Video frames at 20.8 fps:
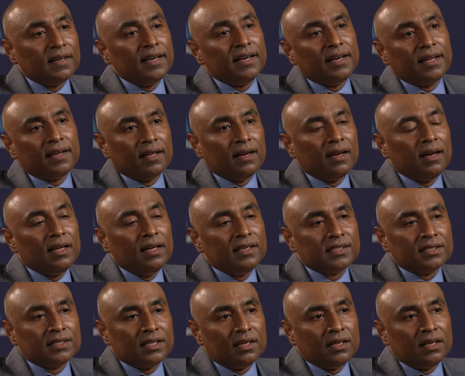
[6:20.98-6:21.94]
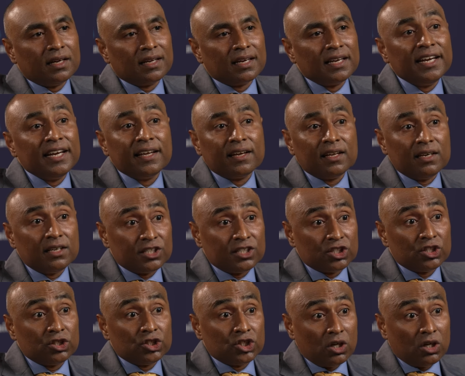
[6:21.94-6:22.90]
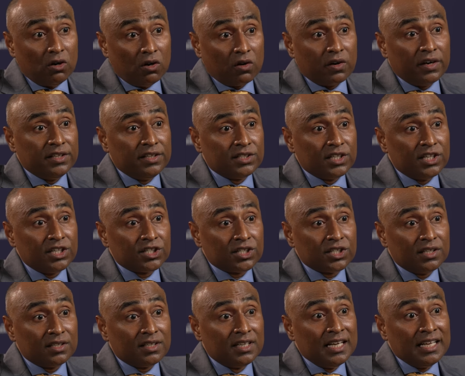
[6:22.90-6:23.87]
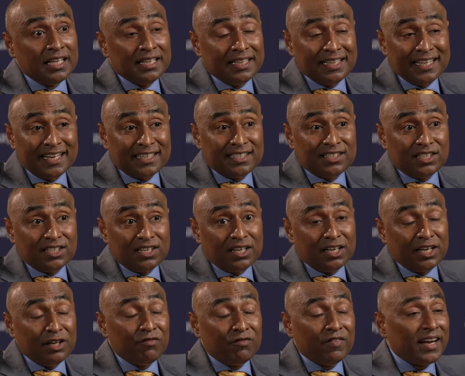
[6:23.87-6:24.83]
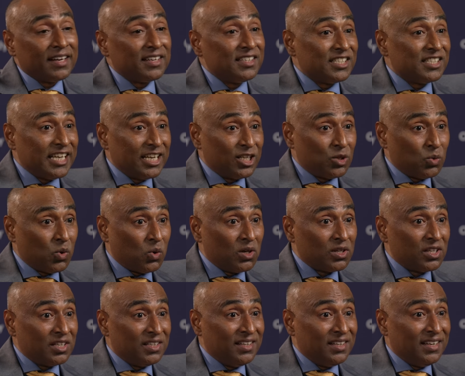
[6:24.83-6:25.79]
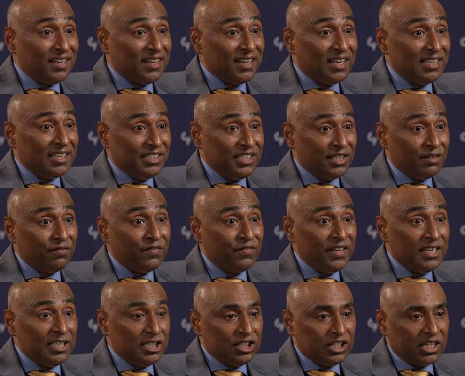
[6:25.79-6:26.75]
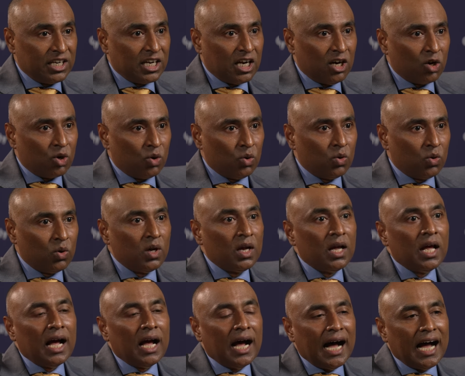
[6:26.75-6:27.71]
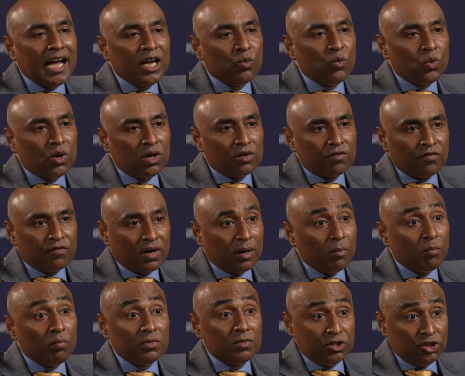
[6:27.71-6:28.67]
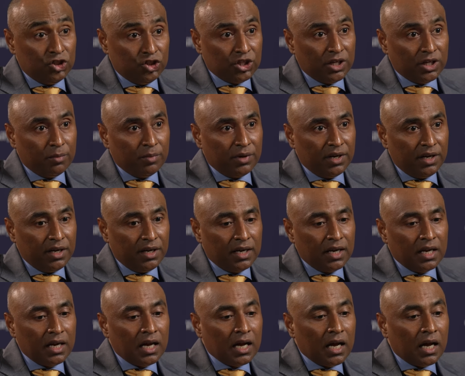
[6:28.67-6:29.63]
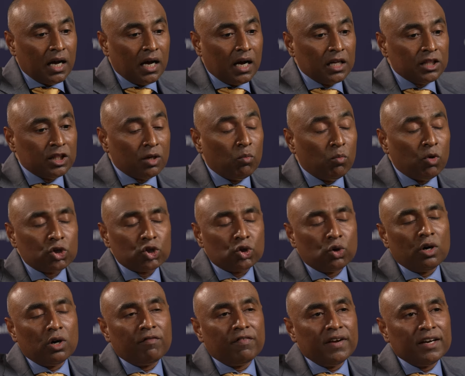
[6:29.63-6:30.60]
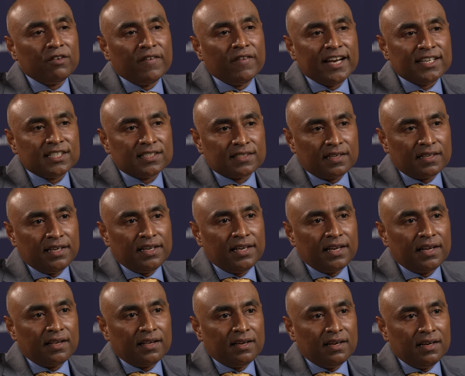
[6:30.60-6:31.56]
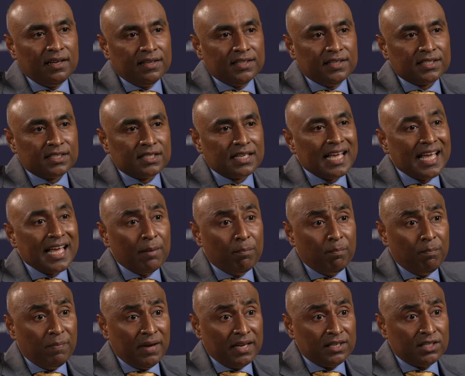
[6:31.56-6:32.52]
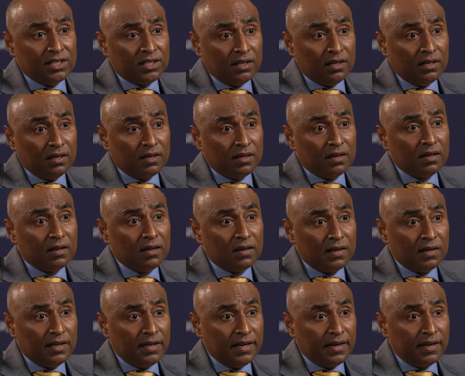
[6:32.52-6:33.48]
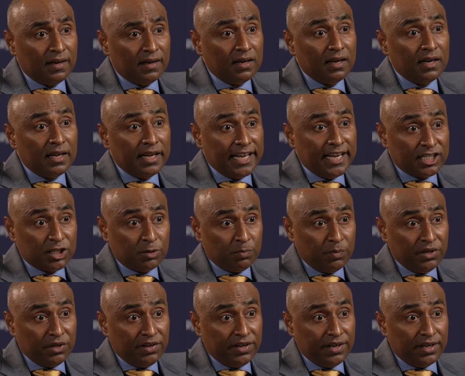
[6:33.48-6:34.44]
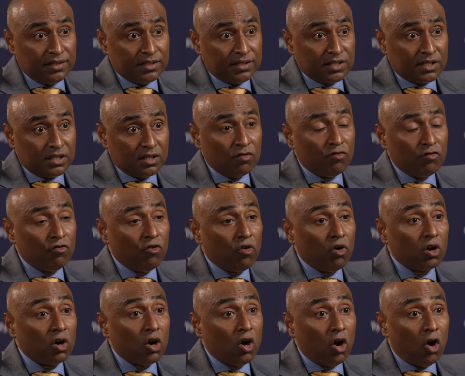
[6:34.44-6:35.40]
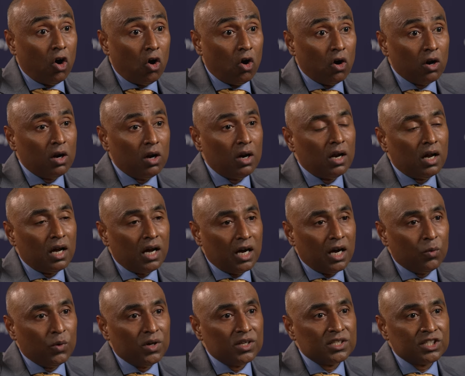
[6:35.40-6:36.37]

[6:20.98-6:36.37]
Clinical is a clinical research organization that in fact is headquartered in Deerfield, Chicago. I work from Germany. The motto of Advanced Clinical is a better clinical experience for all our